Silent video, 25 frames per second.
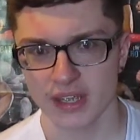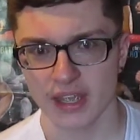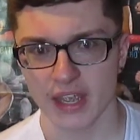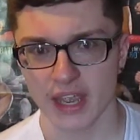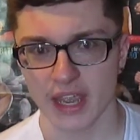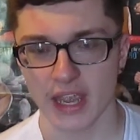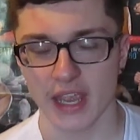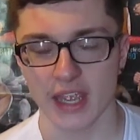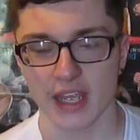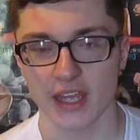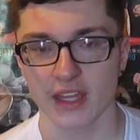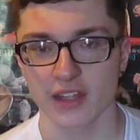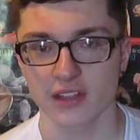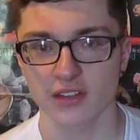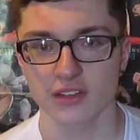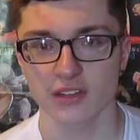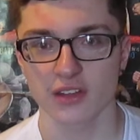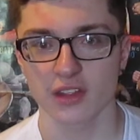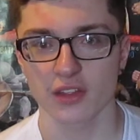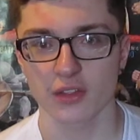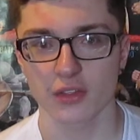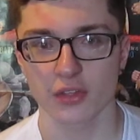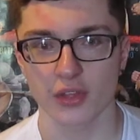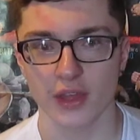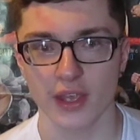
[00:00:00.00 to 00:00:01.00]
And
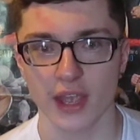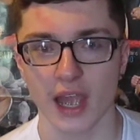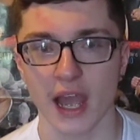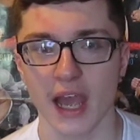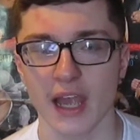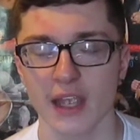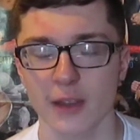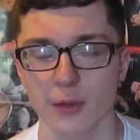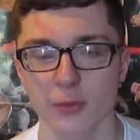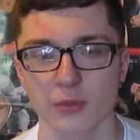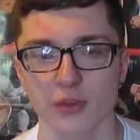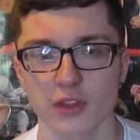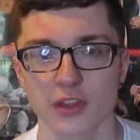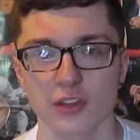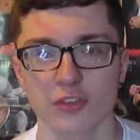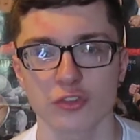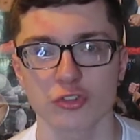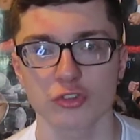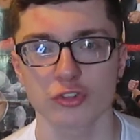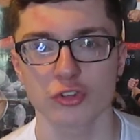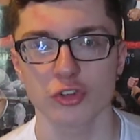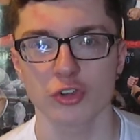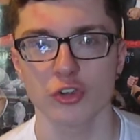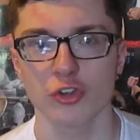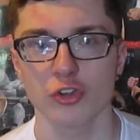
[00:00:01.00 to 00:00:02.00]
they hired
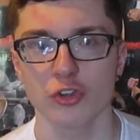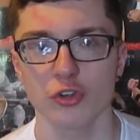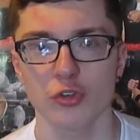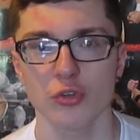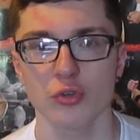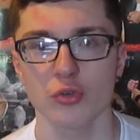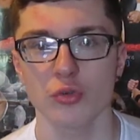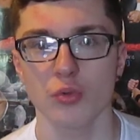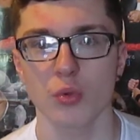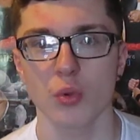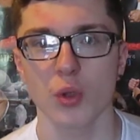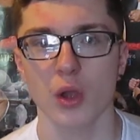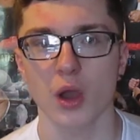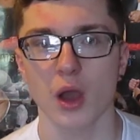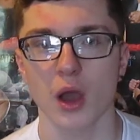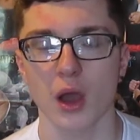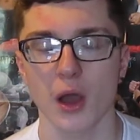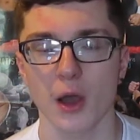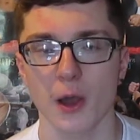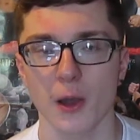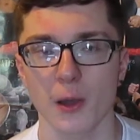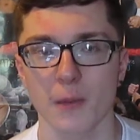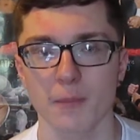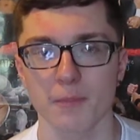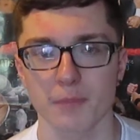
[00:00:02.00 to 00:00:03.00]
these two
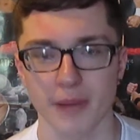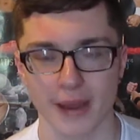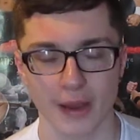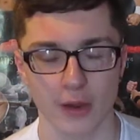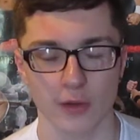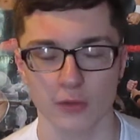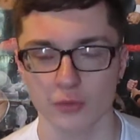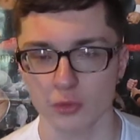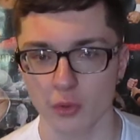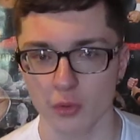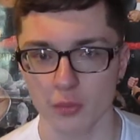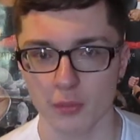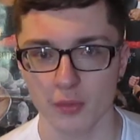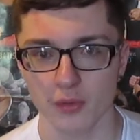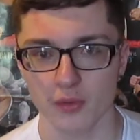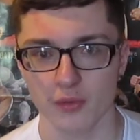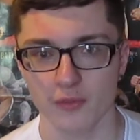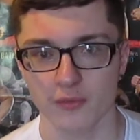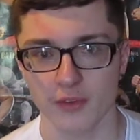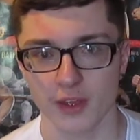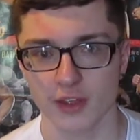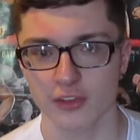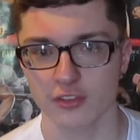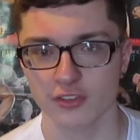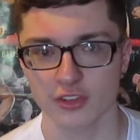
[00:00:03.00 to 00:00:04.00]
um, paranormal
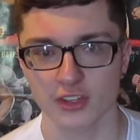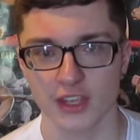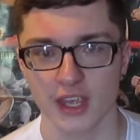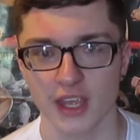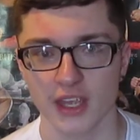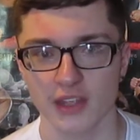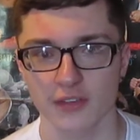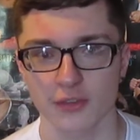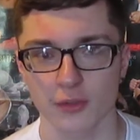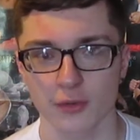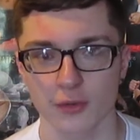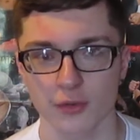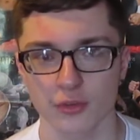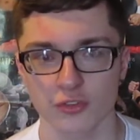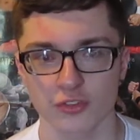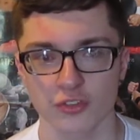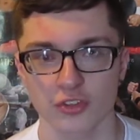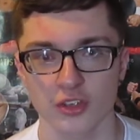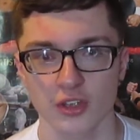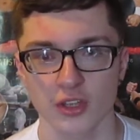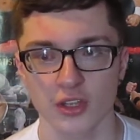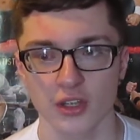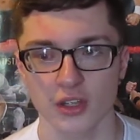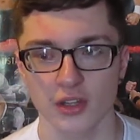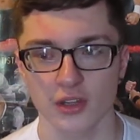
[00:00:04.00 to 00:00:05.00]
investigators
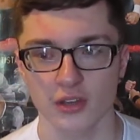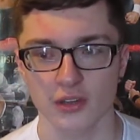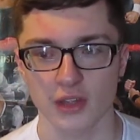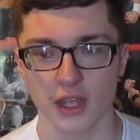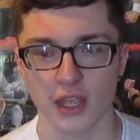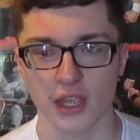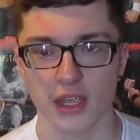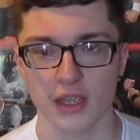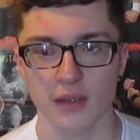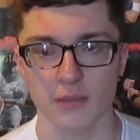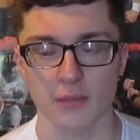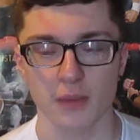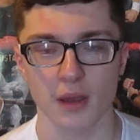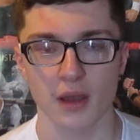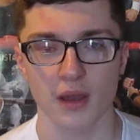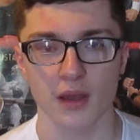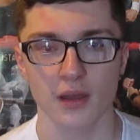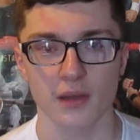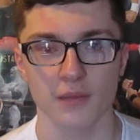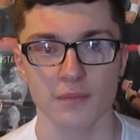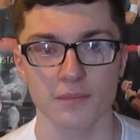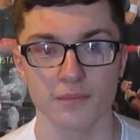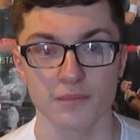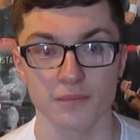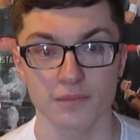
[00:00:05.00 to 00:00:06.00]
named,
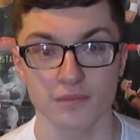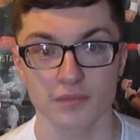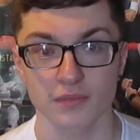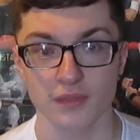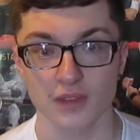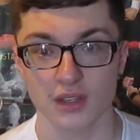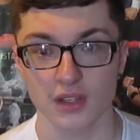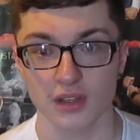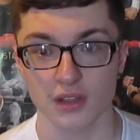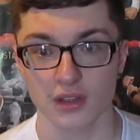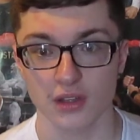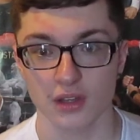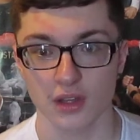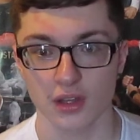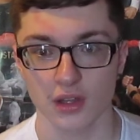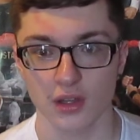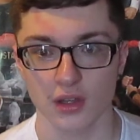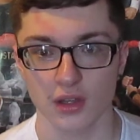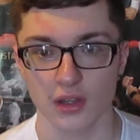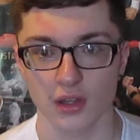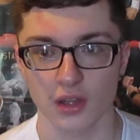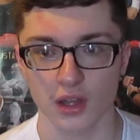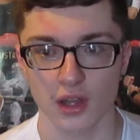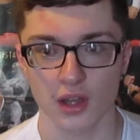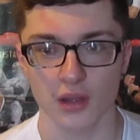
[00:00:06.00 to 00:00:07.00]
uh,
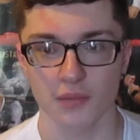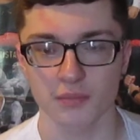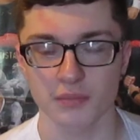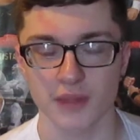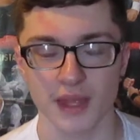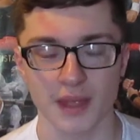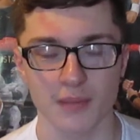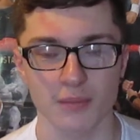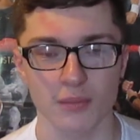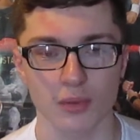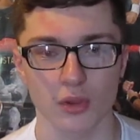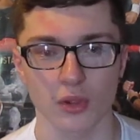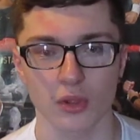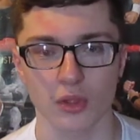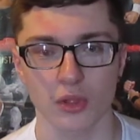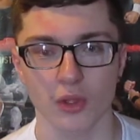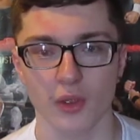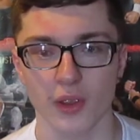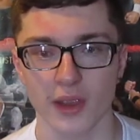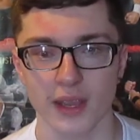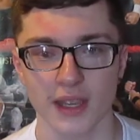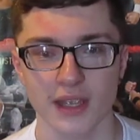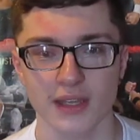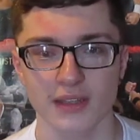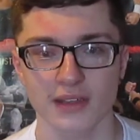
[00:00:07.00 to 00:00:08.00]
uh, named
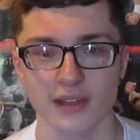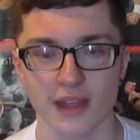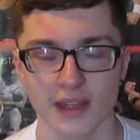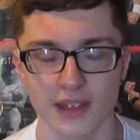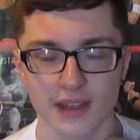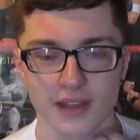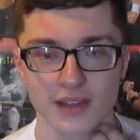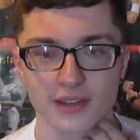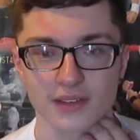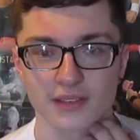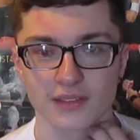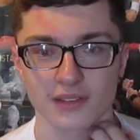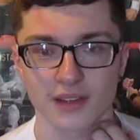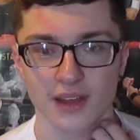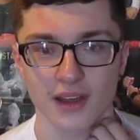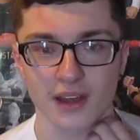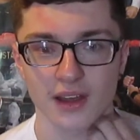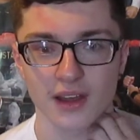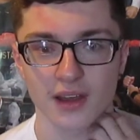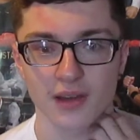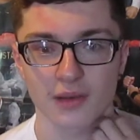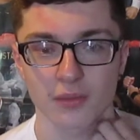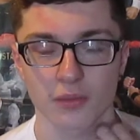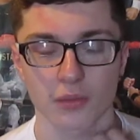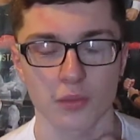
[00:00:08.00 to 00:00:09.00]
Lorraine and
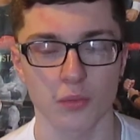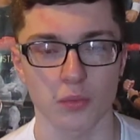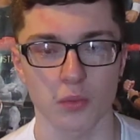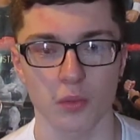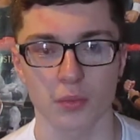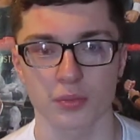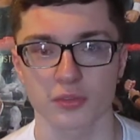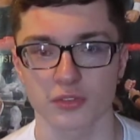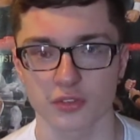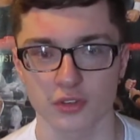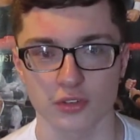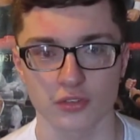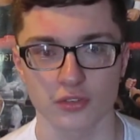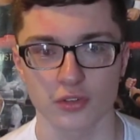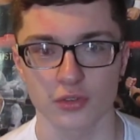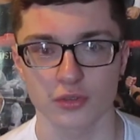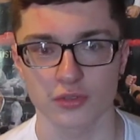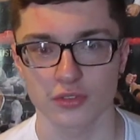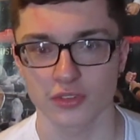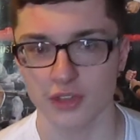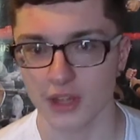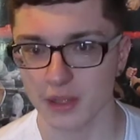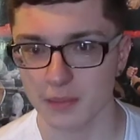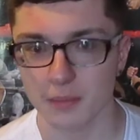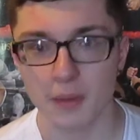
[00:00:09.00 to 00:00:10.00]
uh, what was the
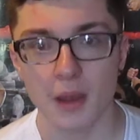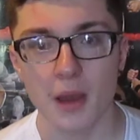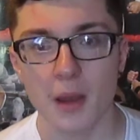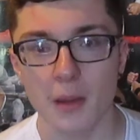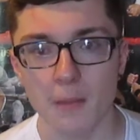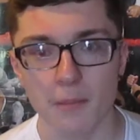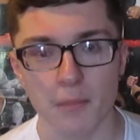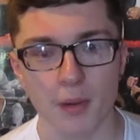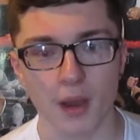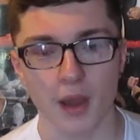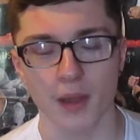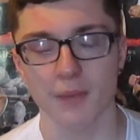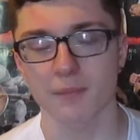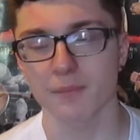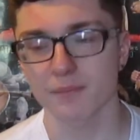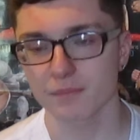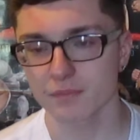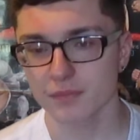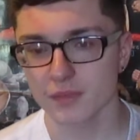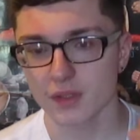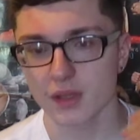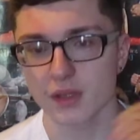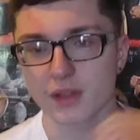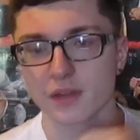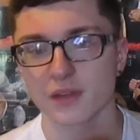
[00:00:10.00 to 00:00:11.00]
dude's name? But
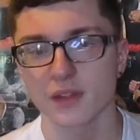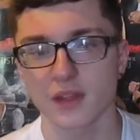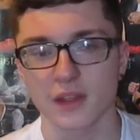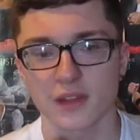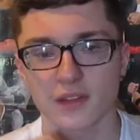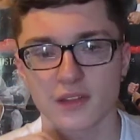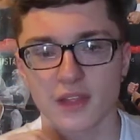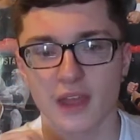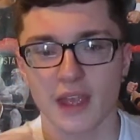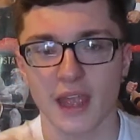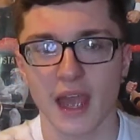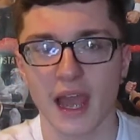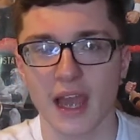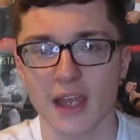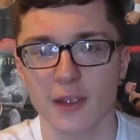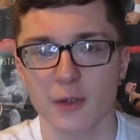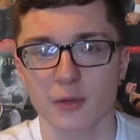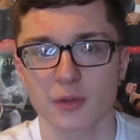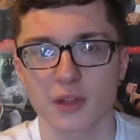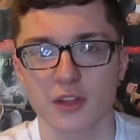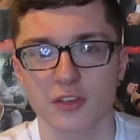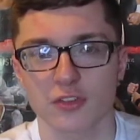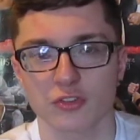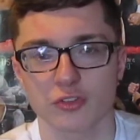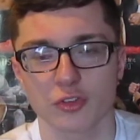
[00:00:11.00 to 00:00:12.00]
they, they
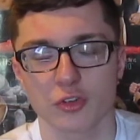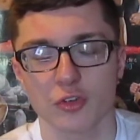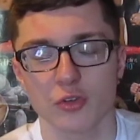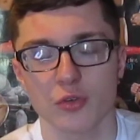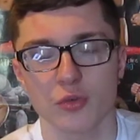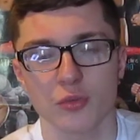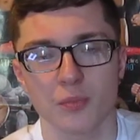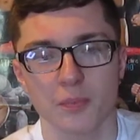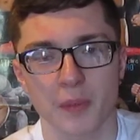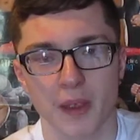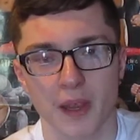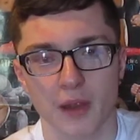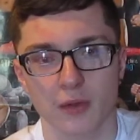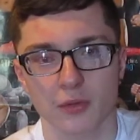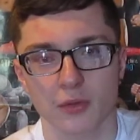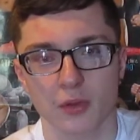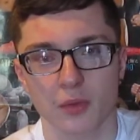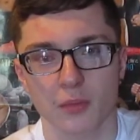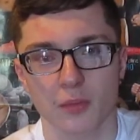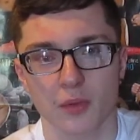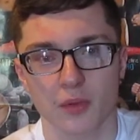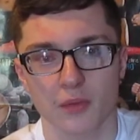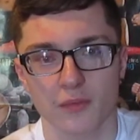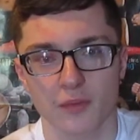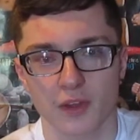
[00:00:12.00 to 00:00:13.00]
hired these two
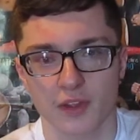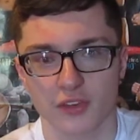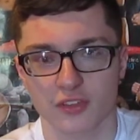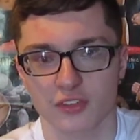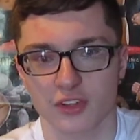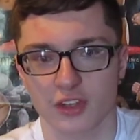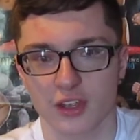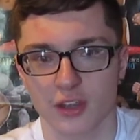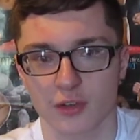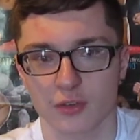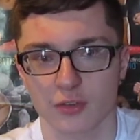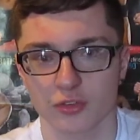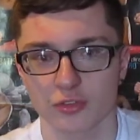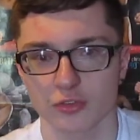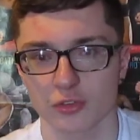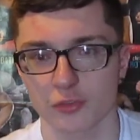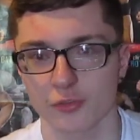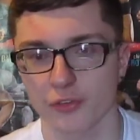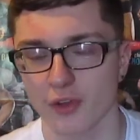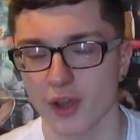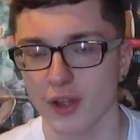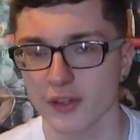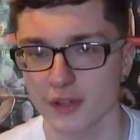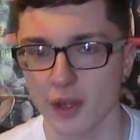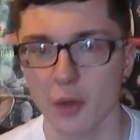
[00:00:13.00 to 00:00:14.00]
paranormal investigators to
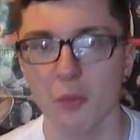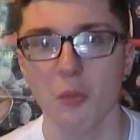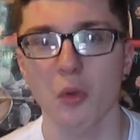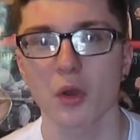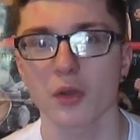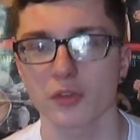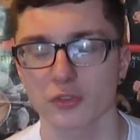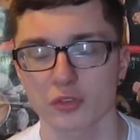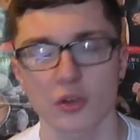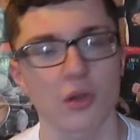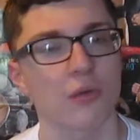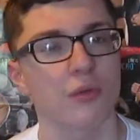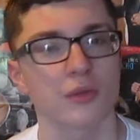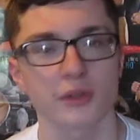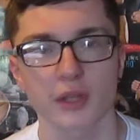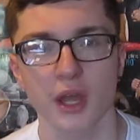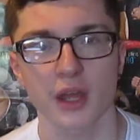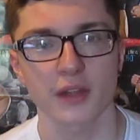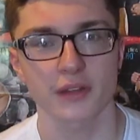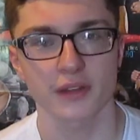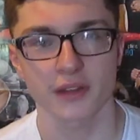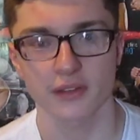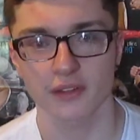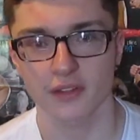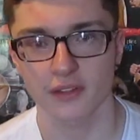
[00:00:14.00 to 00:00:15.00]
find out what was going
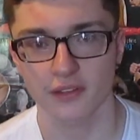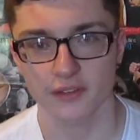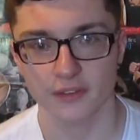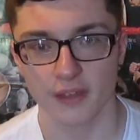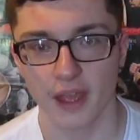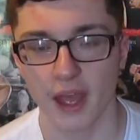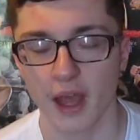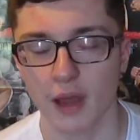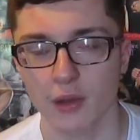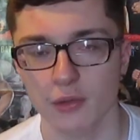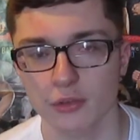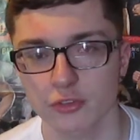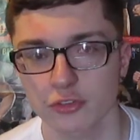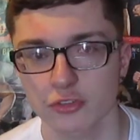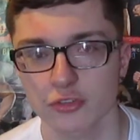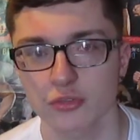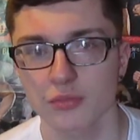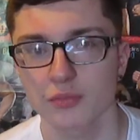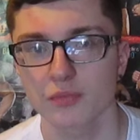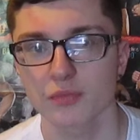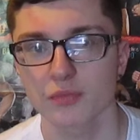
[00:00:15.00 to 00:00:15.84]
on in this house.